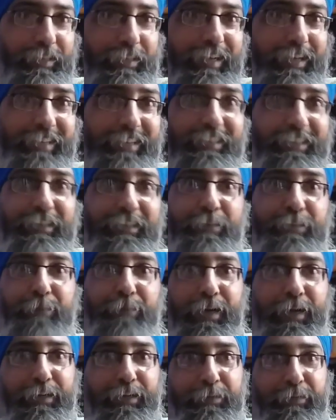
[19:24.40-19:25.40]
ethically
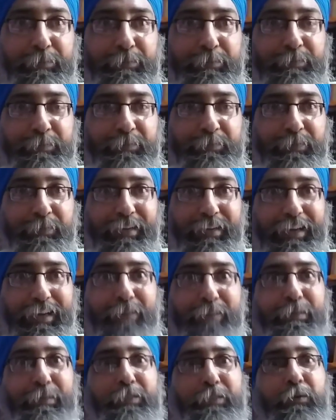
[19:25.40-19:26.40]
bankrupt,
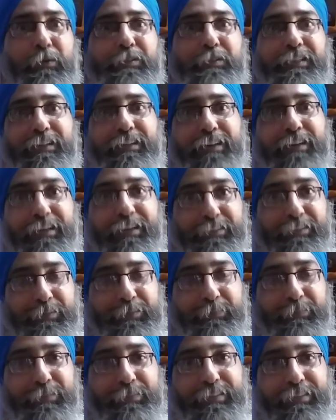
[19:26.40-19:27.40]
and pathological
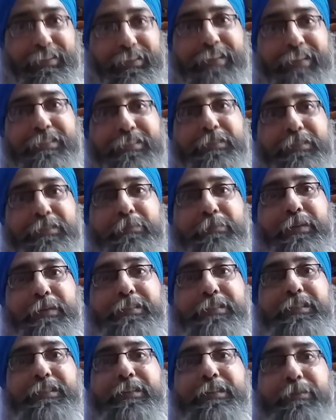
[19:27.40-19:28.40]
liars. That's the
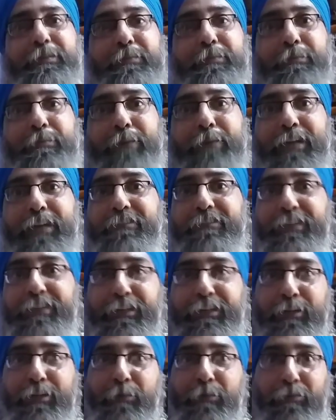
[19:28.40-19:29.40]
basic malefic
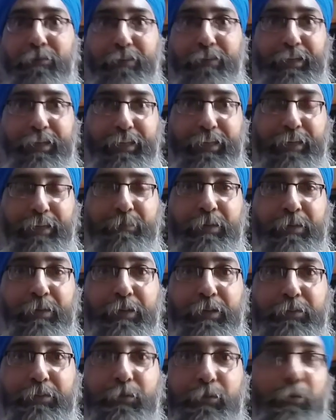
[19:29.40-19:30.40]
karma of India.
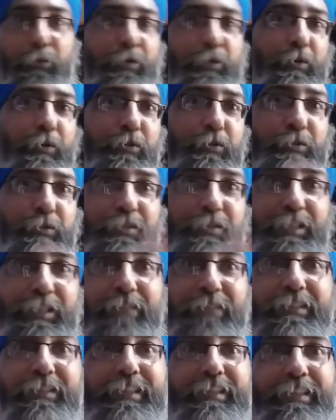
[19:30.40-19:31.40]
So what all you're
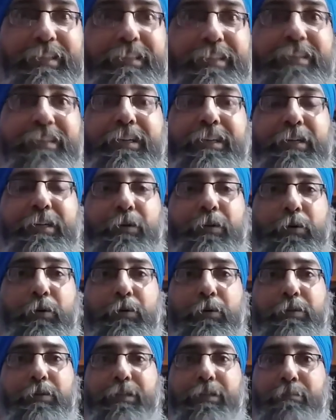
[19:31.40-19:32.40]
seeing with India right
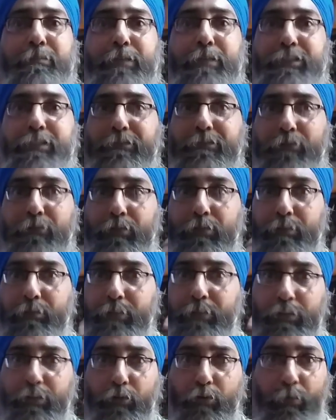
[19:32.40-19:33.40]
now, that massive
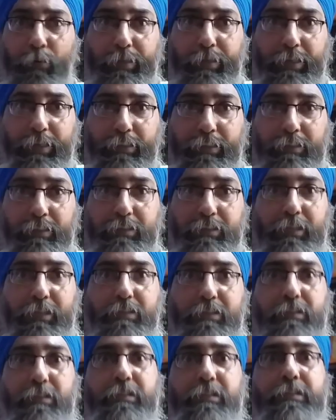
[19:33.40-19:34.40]
COVID-19
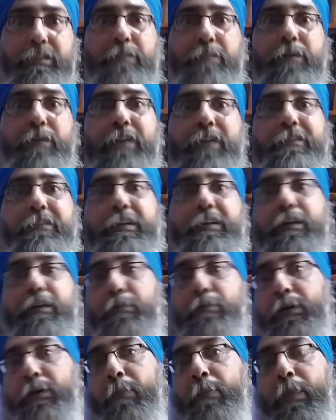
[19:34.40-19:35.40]
disaster, it's their malefic
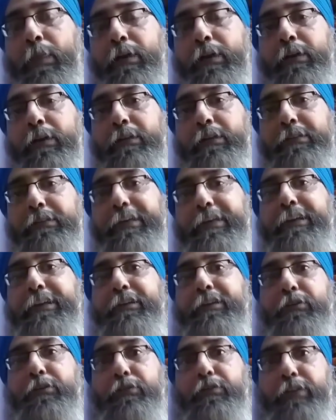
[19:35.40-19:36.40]
karma. They
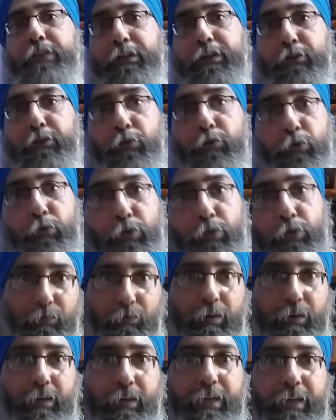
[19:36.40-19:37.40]
are crude,
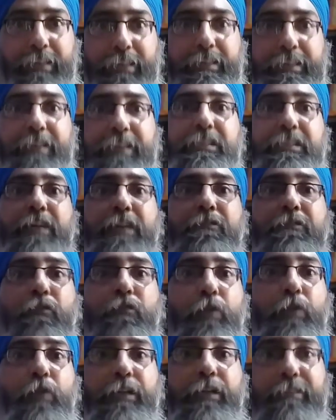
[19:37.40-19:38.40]
and that's
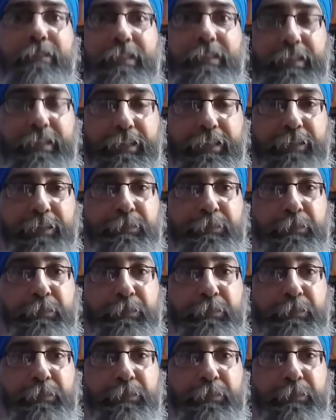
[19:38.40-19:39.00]
unfolding with India.